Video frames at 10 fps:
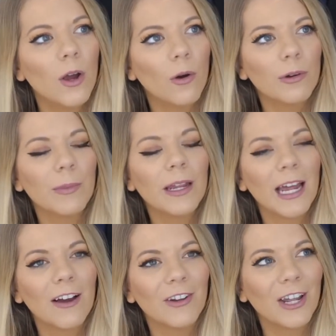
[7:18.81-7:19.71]
Well, we might
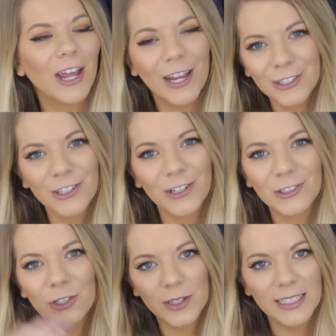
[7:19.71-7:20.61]
have an occasional
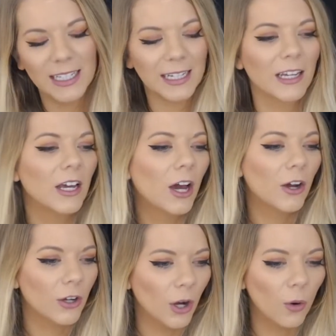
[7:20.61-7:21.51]
treat like
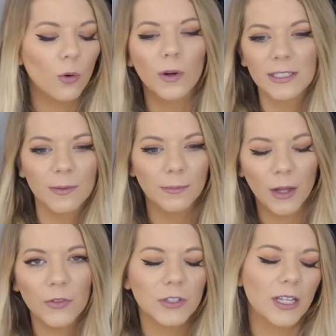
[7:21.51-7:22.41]
a Coke once a
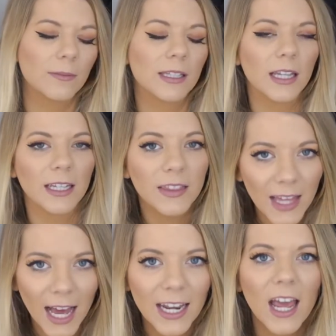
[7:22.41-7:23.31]
month or something like
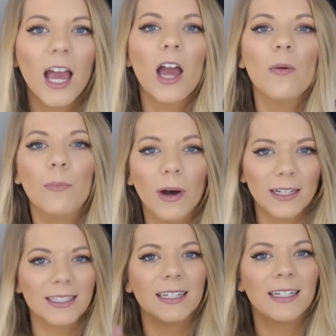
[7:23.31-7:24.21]
that,
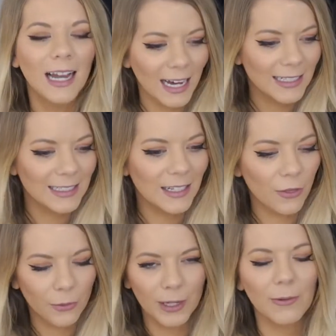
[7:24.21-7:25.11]
but not
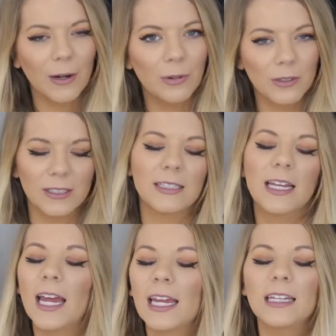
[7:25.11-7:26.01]
3 Red Bulls a
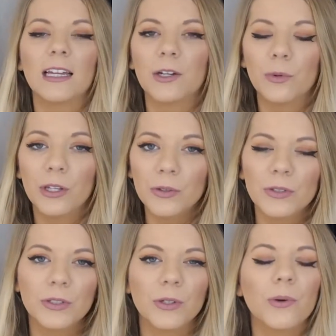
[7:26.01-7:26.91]
day like we
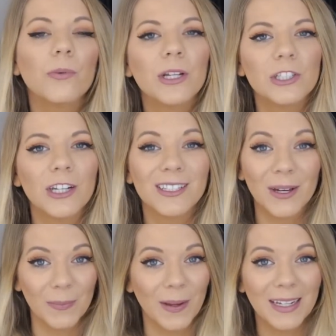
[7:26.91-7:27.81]
used to, which is
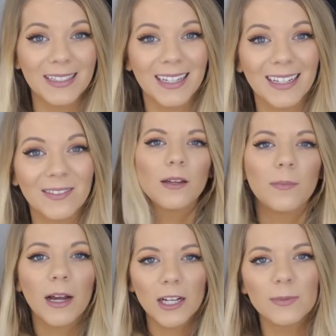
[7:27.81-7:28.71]
amazing.
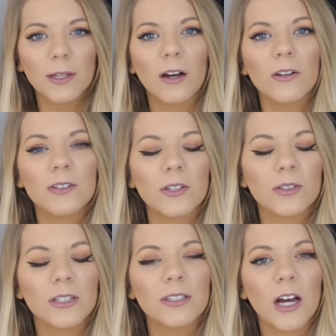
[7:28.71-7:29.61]
My husband also
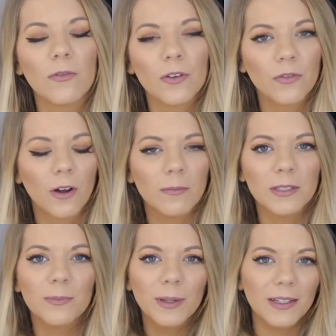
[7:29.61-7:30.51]
used to suffer from
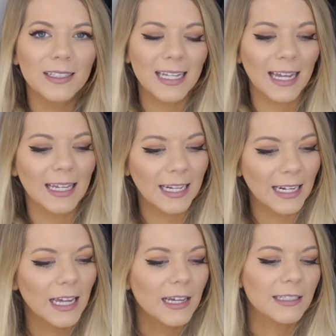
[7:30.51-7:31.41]

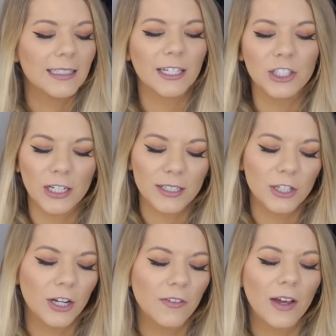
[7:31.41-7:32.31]
debilitating
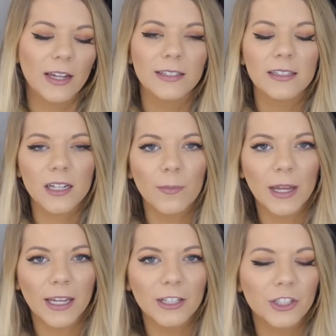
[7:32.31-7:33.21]
digestive and
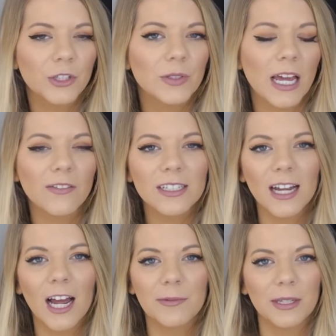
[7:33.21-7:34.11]
stomach issues. Every
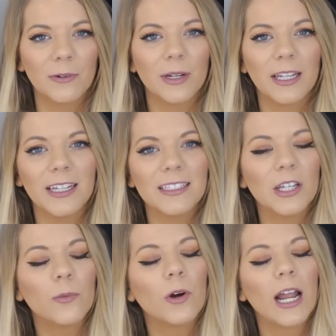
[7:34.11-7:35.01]
time he would eat,
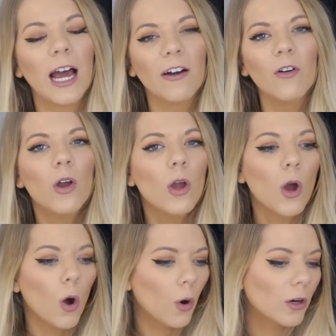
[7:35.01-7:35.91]
he would have
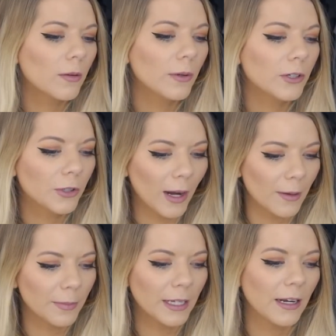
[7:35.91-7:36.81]
horrible
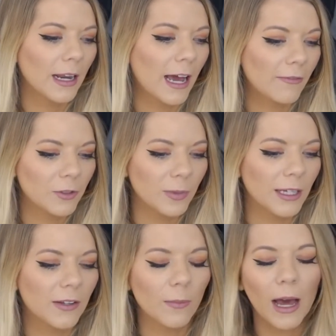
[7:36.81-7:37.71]
cramping and have to be
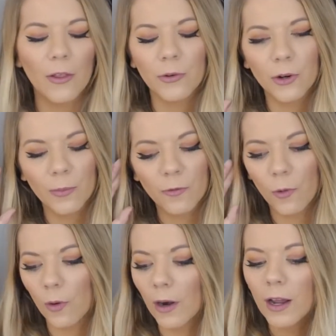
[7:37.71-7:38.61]
in the bathroom
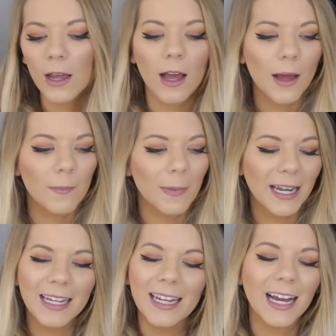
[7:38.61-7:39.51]
for
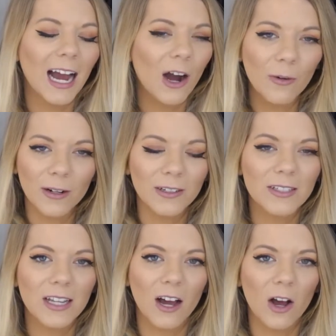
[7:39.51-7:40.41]
many
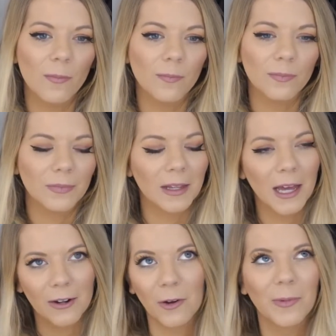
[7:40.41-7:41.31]
hours.
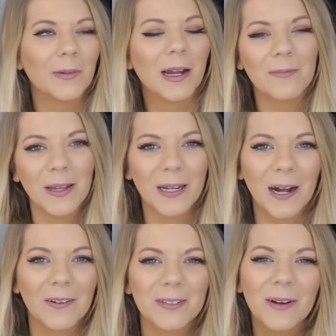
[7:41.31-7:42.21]
I don't know, maybe not many
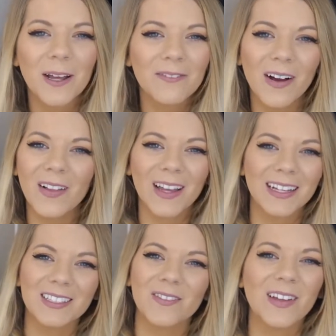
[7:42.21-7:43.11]
hours, but it felt like
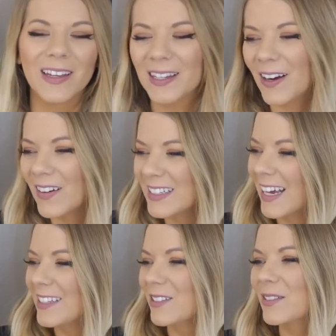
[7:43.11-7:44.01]
it to me. Like he always
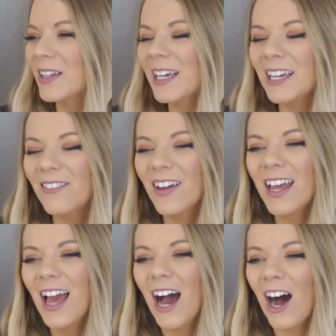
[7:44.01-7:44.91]
had to leave
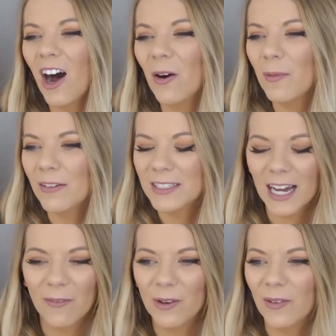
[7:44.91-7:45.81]
every
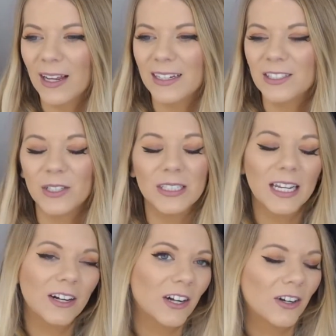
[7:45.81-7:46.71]
time we went to
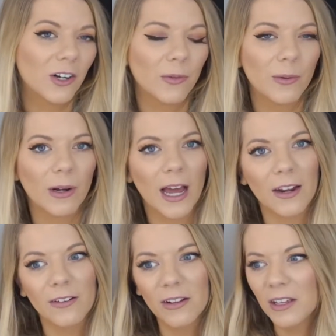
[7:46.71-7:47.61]
dinner or we were
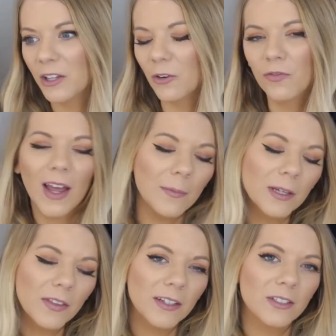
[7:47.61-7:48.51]
at, you know,
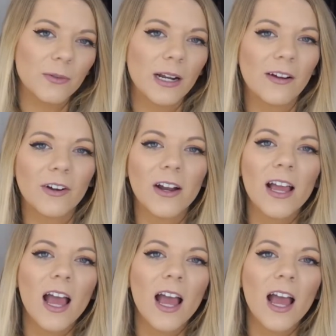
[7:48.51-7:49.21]
family things or whatever.